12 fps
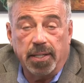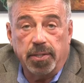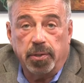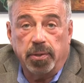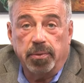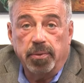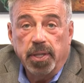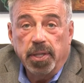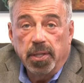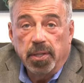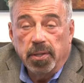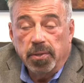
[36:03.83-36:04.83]
to
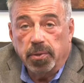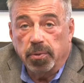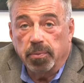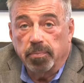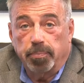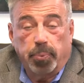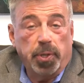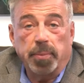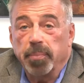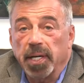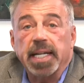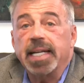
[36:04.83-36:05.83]
put
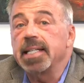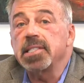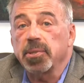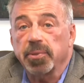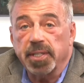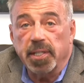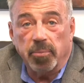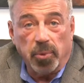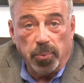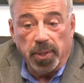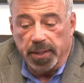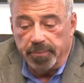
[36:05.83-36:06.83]
money into it, number
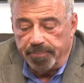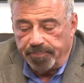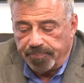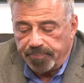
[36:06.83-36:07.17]
one.